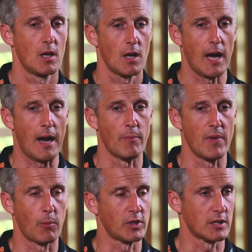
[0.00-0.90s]

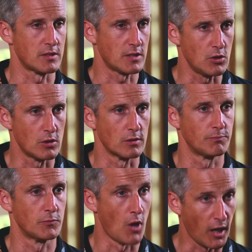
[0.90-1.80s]
and we continue to
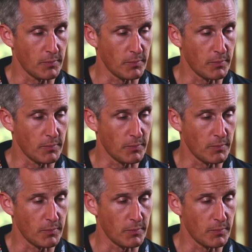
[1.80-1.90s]
like